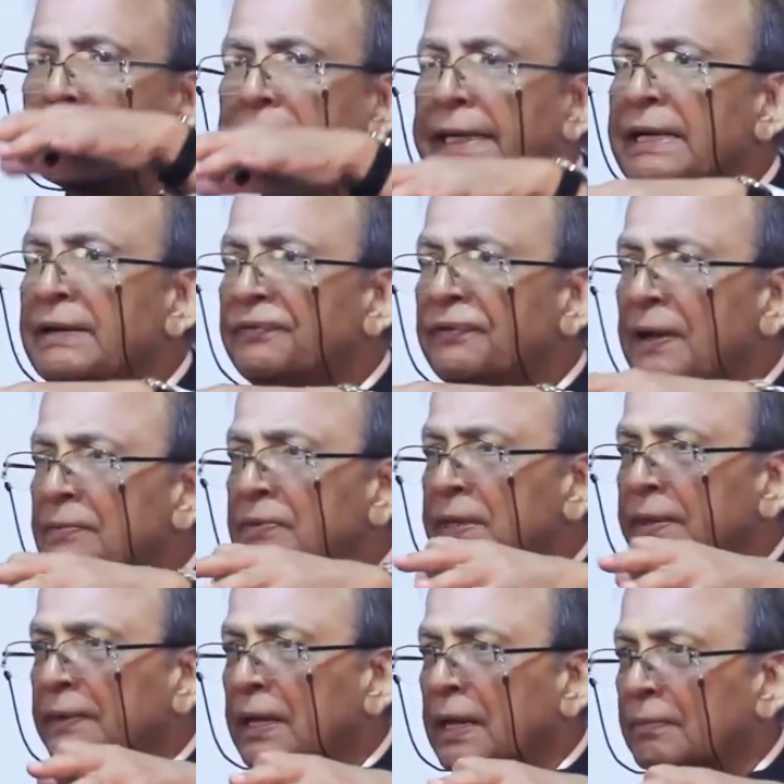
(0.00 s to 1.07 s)
green farms
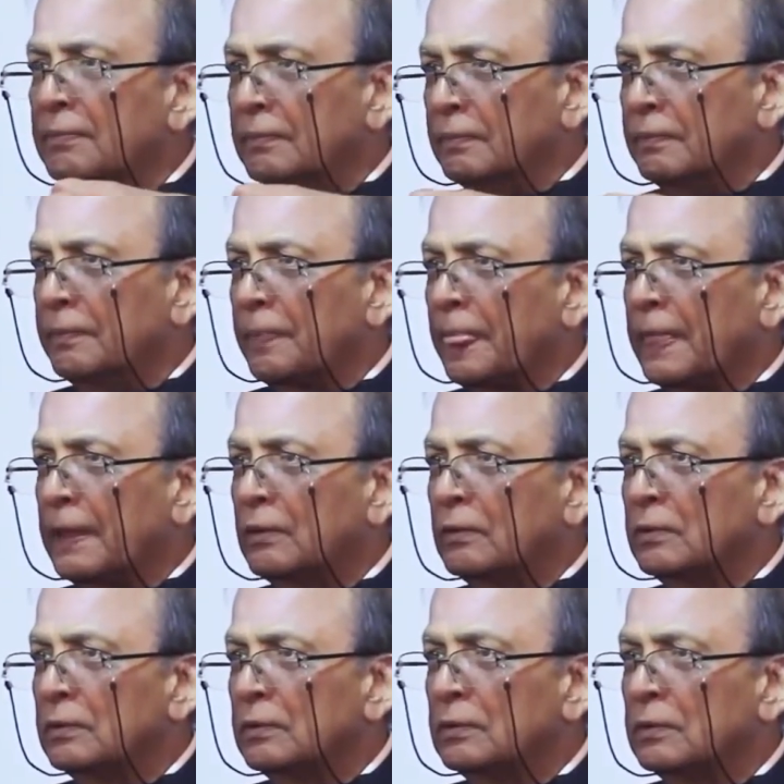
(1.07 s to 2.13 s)
have come.
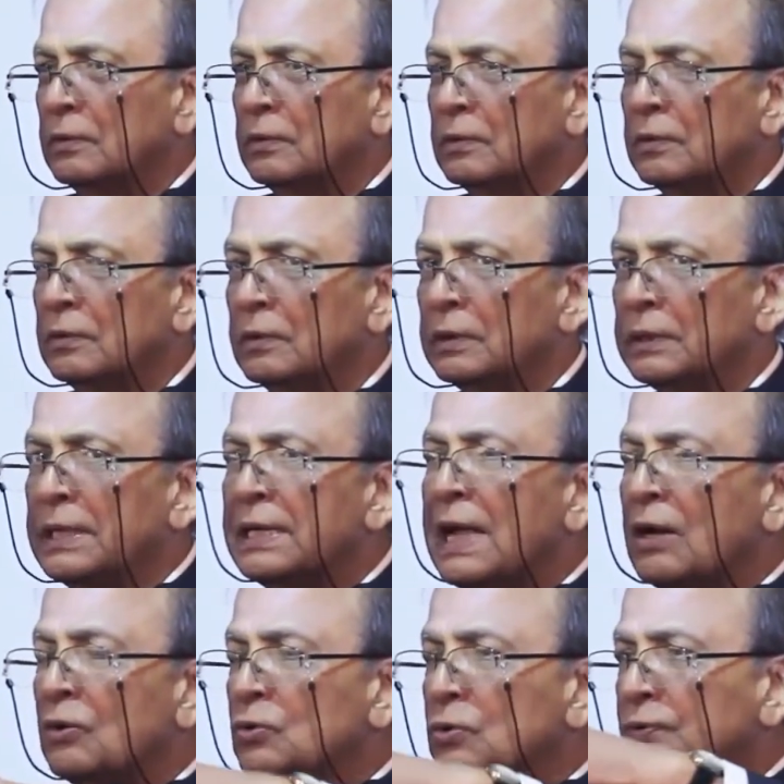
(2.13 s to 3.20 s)

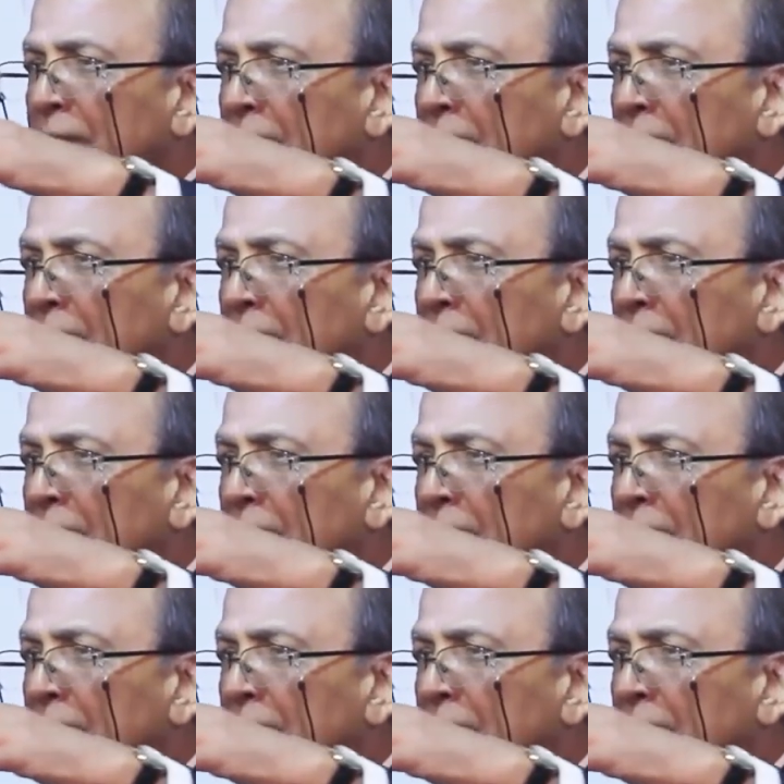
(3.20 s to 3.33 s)
Greenhouse